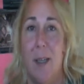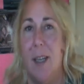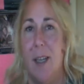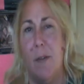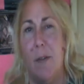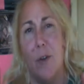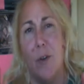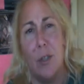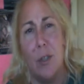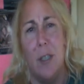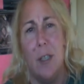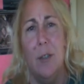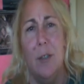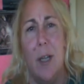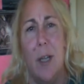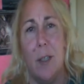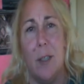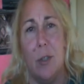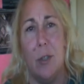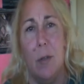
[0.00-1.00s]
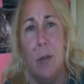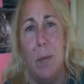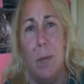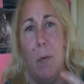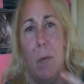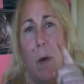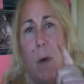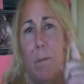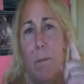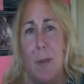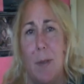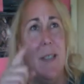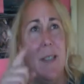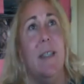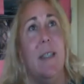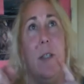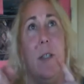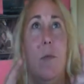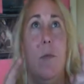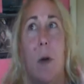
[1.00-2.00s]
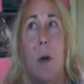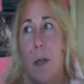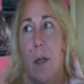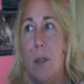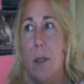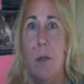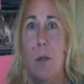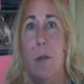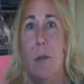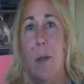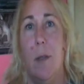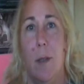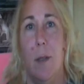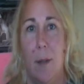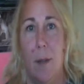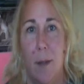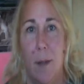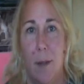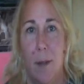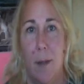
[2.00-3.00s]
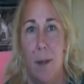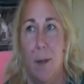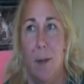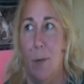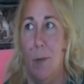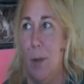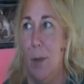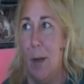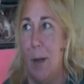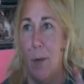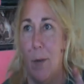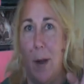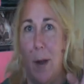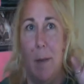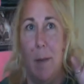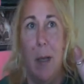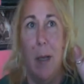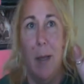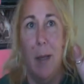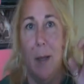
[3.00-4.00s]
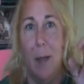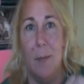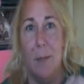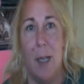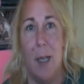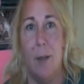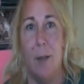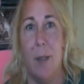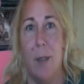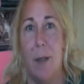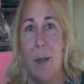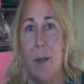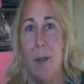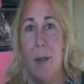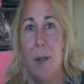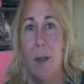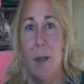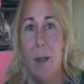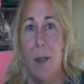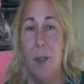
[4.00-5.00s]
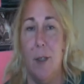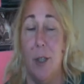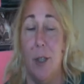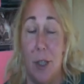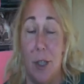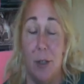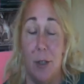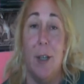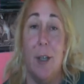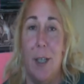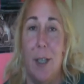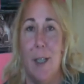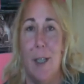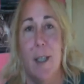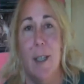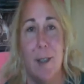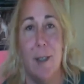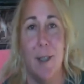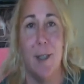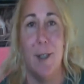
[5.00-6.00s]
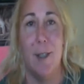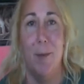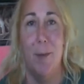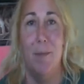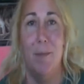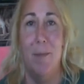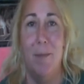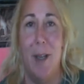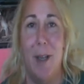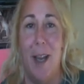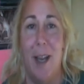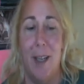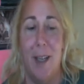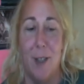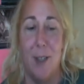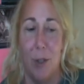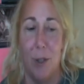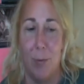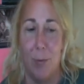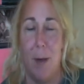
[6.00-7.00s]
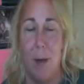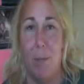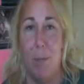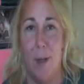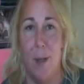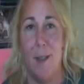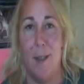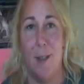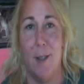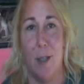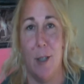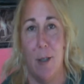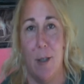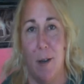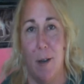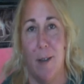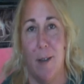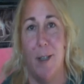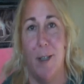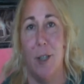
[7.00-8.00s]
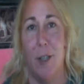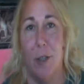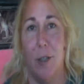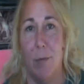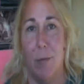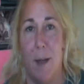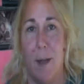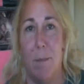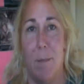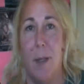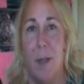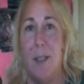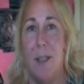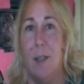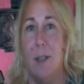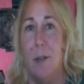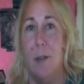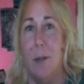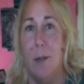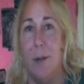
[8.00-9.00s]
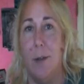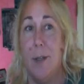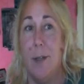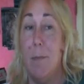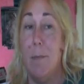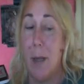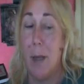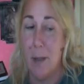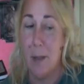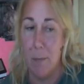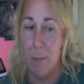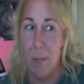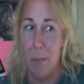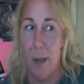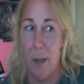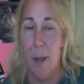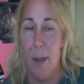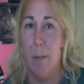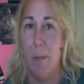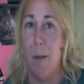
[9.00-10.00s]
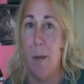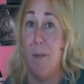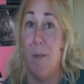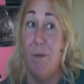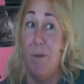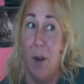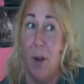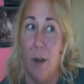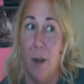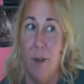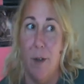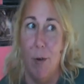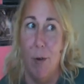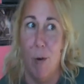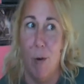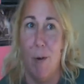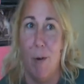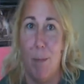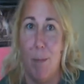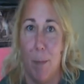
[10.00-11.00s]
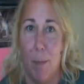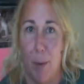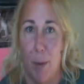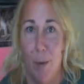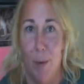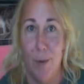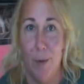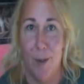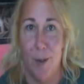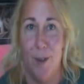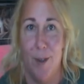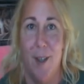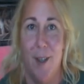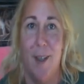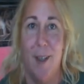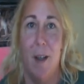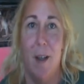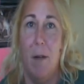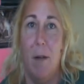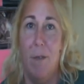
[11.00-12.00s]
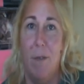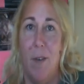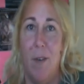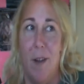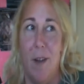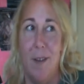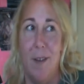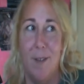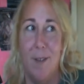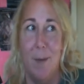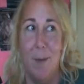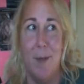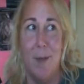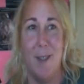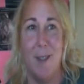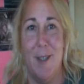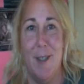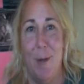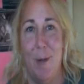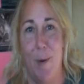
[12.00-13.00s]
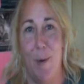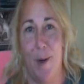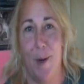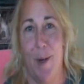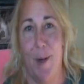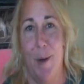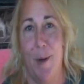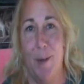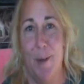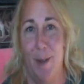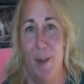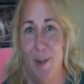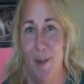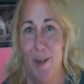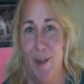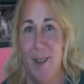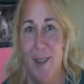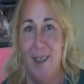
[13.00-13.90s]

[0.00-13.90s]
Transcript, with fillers: And if you're still not sure about what business you want to do, whatever MLM's out there, you're still going to need a system. And it's a great place to start. It's a great place to learn and make some money and make, fund your proposal. Fund the business you want to go to.